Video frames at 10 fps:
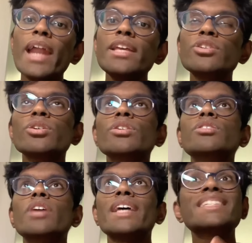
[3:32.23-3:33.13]
Any
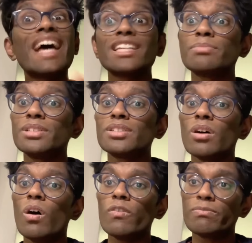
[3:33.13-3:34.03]
good
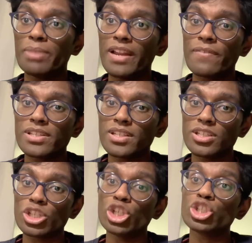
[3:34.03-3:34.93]
assessment of
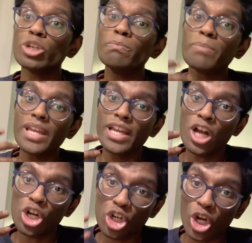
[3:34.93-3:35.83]
beneficence should be
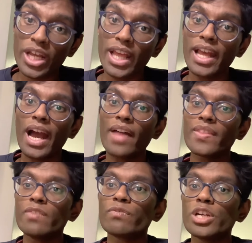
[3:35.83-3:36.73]
looking
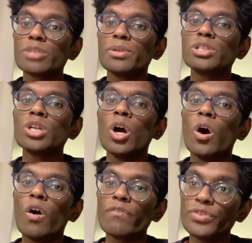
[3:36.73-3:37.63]
at the infringements
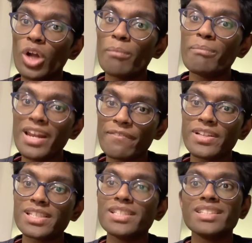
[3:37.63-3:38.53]
of
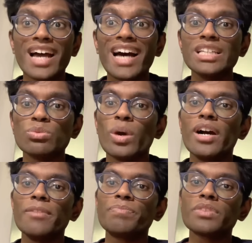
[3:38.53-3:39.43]
non-maleficence as
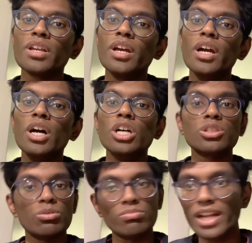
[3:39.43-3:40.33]
well.
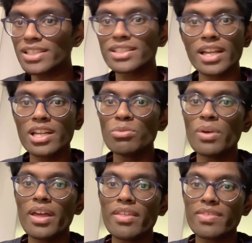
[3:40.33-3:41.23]
So let's continue
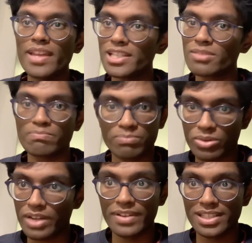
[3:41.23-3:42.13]
with this
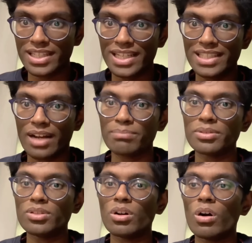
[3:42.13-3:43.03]
previous
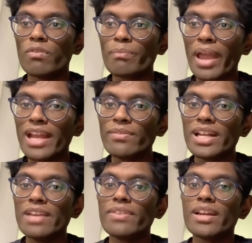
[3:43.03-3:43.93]
example of
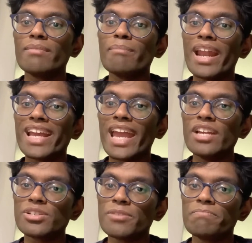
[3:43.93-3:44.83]
pain-relieving
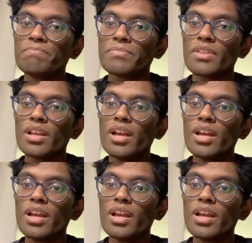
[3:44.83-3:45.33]
medication.